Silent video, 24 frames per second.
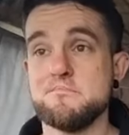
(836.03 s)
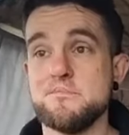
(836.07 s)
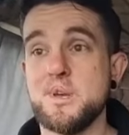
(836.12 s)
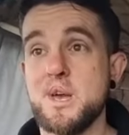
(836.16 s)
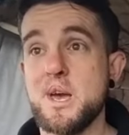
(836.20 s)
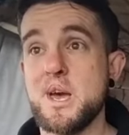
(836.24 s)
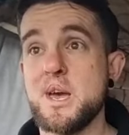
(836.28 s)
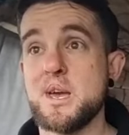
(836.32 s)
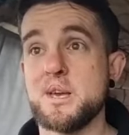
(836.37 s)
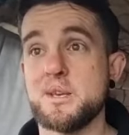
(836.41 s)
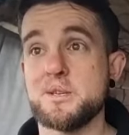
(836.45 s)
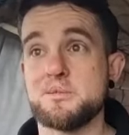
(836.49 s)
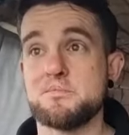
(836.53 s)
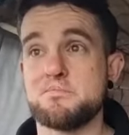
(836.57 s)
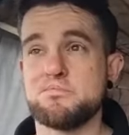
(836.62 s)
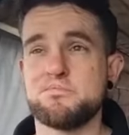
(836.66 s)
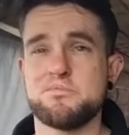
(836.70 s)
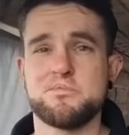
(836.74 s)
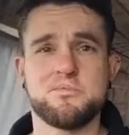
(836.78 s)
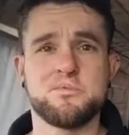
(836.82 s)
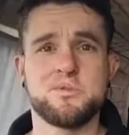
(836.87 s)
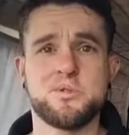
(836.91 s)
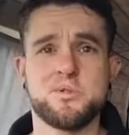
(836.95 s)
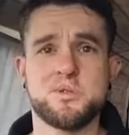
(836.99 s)
yeah,
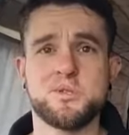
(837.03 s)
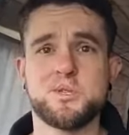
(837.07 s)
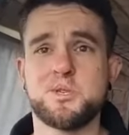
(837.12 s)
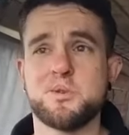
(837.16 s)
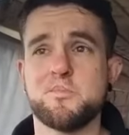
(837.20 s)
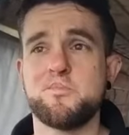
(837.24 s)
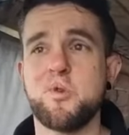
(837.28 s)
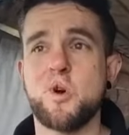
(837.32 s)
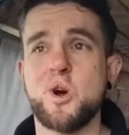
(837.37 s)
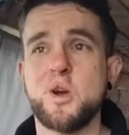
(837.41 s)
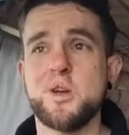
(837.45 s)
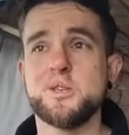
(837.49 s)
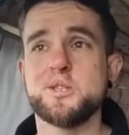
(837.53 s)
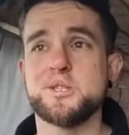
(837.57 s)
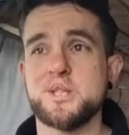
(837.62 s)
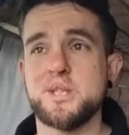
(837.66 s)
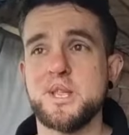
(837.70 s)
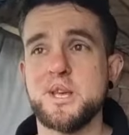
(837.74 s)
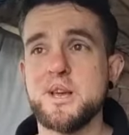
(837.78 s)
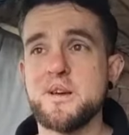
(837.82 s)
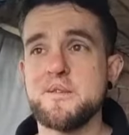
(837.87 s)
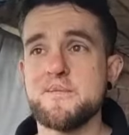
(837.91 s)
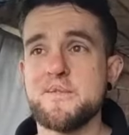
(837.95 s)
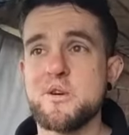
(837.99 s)

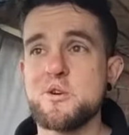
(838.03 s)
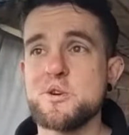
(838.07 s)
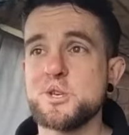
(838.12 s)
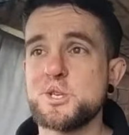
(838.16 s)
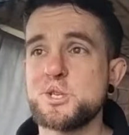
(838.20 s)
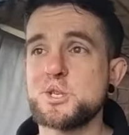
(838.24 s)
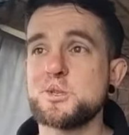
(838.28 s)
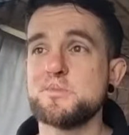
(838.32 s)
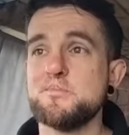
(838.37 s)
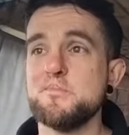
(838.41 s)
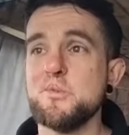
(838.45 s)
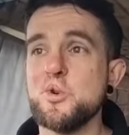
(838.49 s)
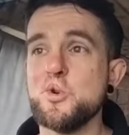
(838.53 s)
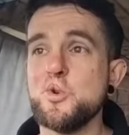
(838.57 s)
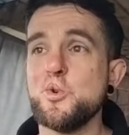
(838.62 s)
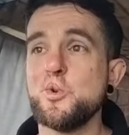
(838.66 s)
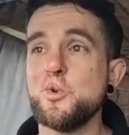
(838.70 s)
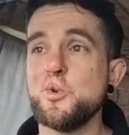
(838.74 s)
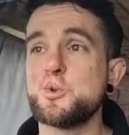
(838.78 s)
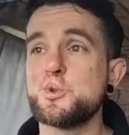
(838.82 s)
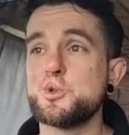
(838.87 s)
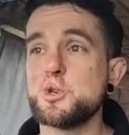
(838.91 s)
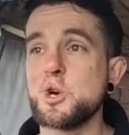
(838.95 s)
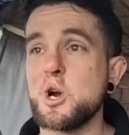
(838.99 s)
surprisingly a very
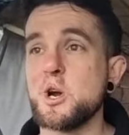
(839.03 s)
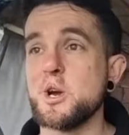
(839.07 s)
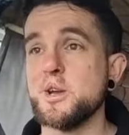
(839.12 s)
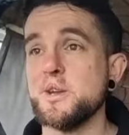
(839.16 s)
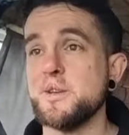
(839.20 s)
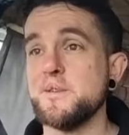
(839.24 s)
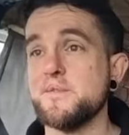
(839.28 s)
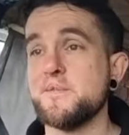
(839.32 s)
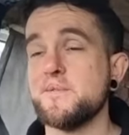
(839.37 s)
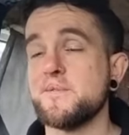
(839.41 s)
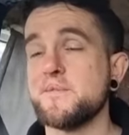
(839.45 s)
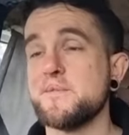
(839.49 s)
smooth drive.